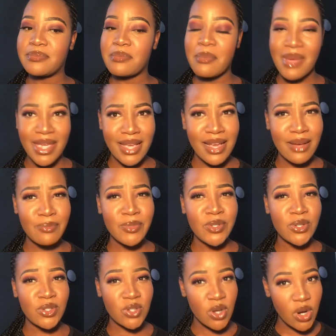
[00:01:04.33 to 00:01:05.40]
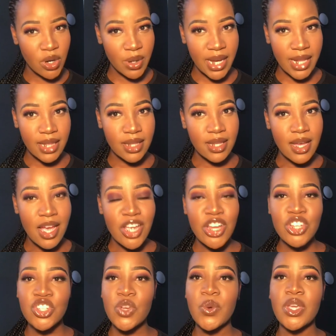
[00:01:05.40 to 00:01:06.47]
makeup tutorial
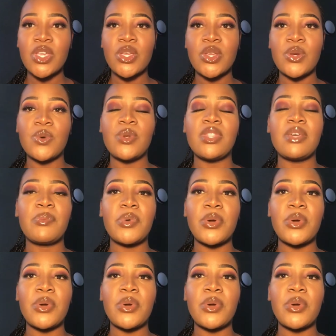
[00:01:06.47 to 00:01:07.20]
showing you the